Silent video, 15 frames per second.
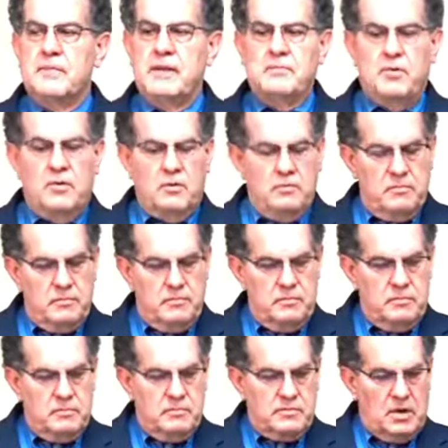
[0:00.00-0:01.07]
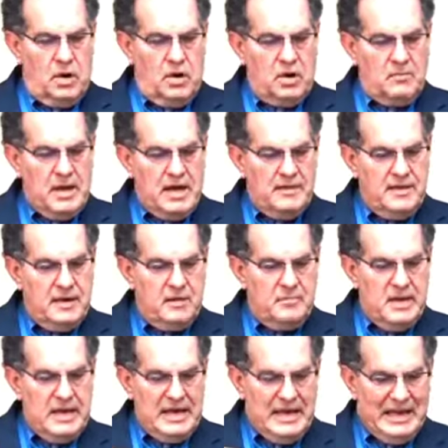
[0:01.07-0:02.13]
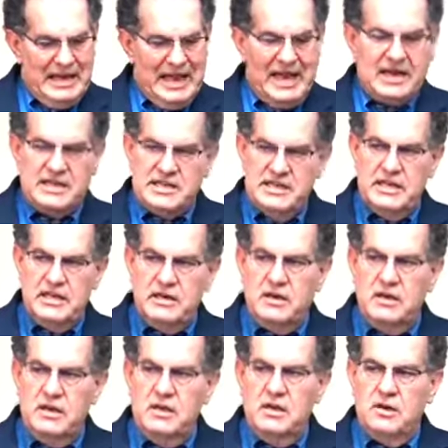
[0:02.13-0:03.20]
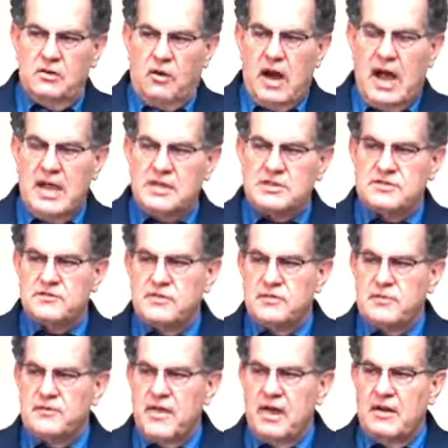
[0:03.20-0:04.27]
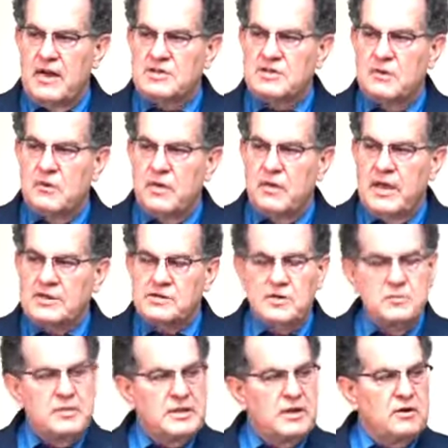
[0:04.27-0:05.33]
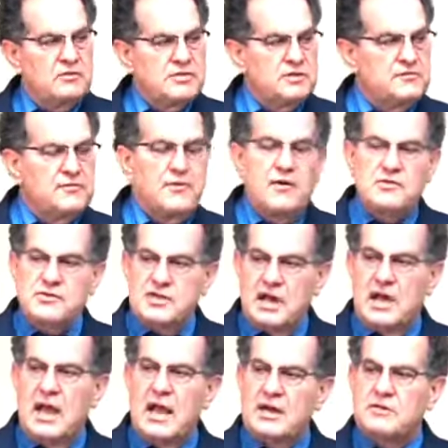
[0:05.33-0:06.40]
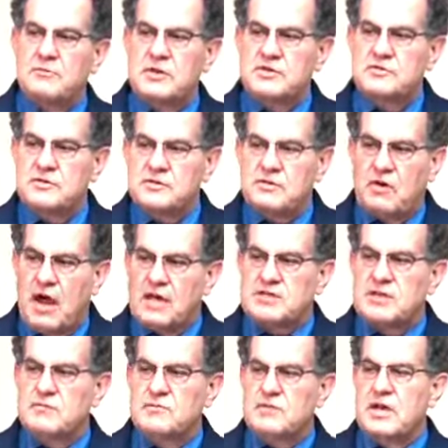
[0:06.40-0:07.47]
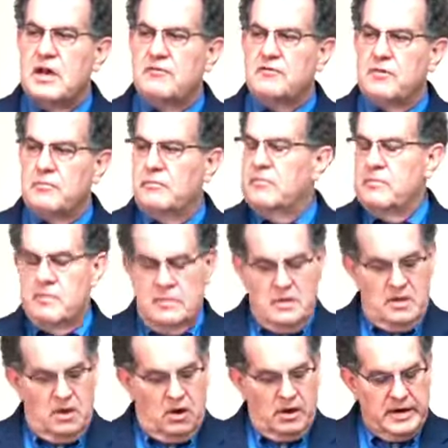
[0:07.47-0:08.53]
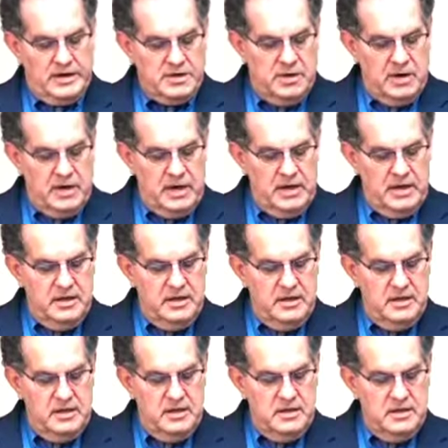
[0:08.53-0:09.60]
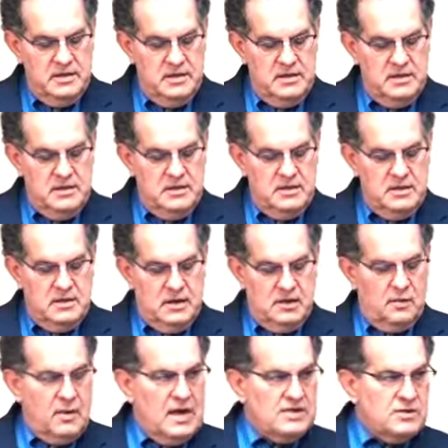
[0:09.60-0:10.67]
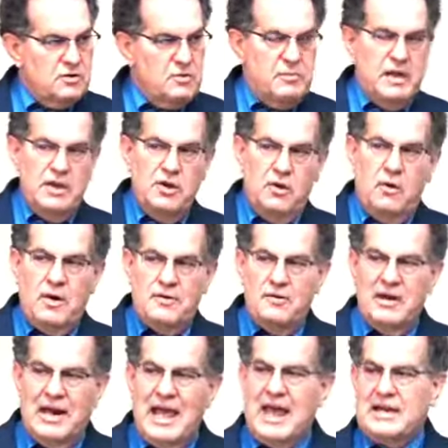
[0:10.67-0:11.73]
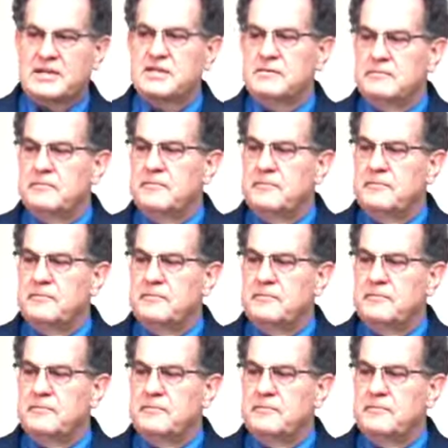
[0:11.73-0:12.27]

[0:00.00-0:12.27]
People talk about there being elect in Christ from the foundation of the world. That's true, but there was a first elect, which was Christ himself from all eternity. Otherwise, there would be no other elect.